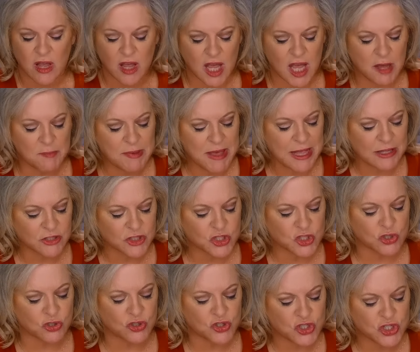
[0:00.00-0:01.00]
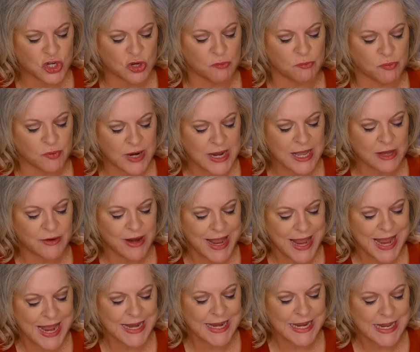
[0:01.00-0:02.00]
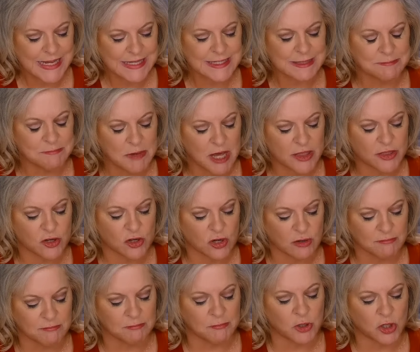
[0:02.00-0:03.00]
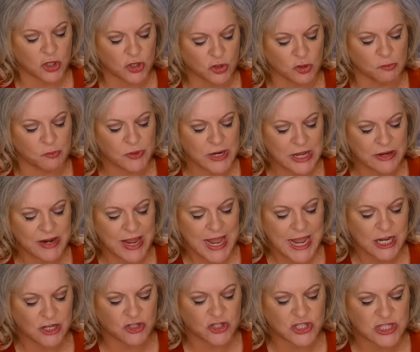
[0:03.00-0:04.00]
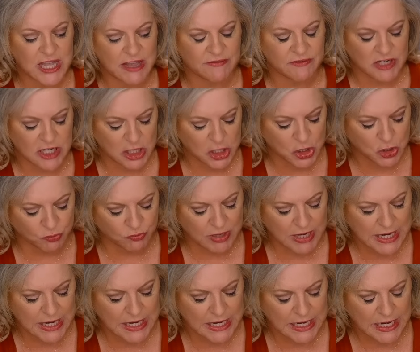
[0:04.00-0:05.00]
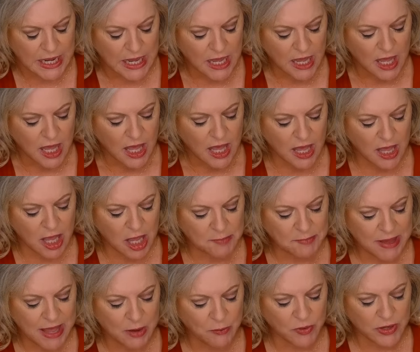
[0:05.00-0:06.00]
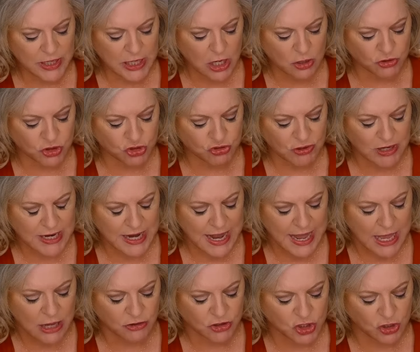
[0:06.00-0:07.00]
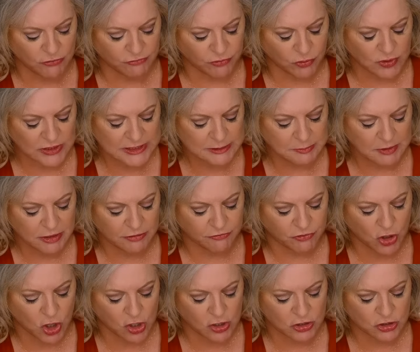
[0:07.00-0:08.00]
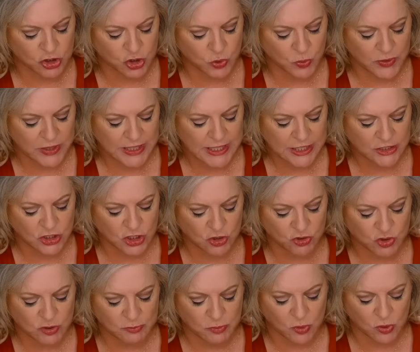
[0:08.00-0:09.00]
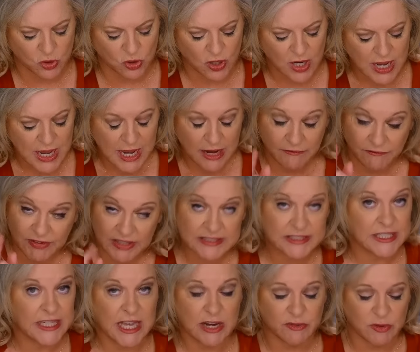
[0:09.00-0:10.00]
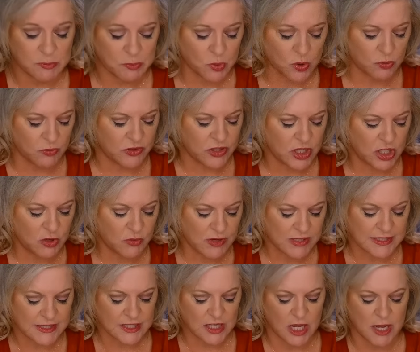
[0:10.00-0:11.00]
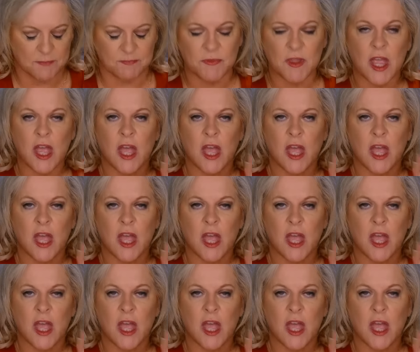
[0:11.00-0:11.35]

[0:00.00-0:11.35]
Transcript: about Sergio Brown and his mother, Myrtle Brown, age 73. I want to go straight out to Forrest McFarland joining us, news reporter, investigative reporter with the U.S. Sun.